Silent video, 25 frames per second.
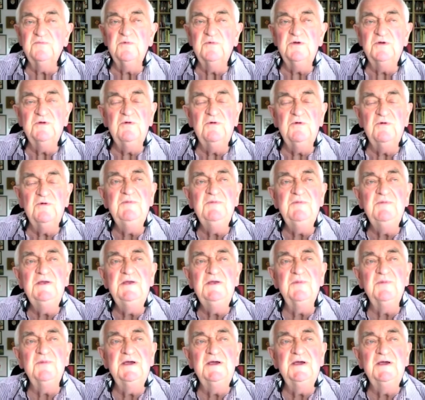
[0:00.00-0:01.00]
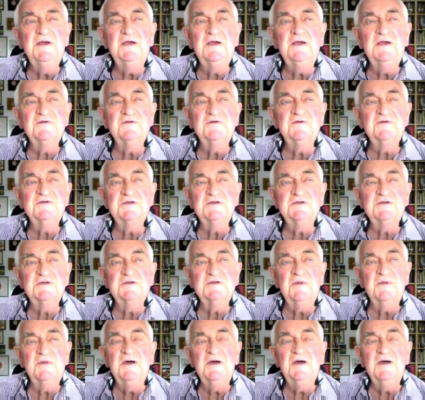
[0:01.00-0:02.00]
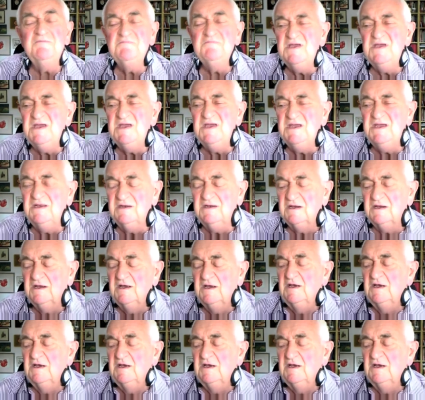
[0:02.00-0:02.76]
What do I mean by ecosystem? I mean,